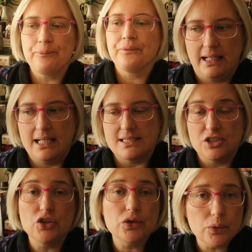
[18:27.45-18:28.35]
His
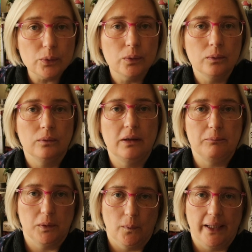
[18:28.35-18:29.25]
new
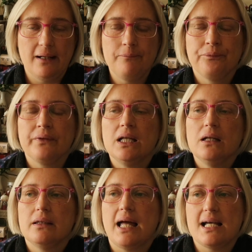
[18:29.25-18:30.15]
employer,
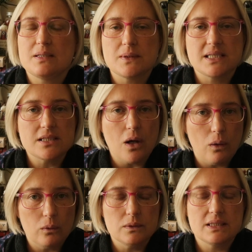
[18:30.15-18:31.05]
the house was
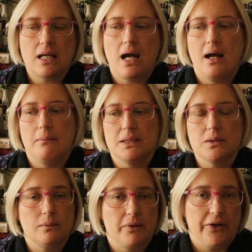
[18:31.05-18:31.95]
sold um, to
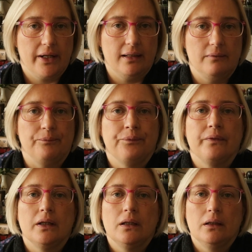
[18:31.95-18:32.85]
an American
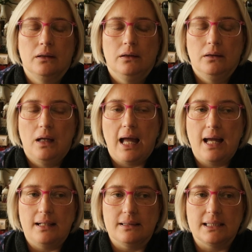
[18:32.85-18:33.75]

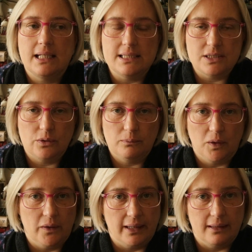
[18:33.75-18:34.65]
and his new
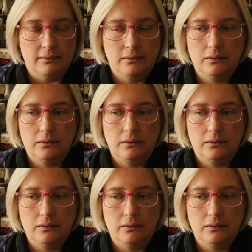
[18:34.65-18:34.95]
employer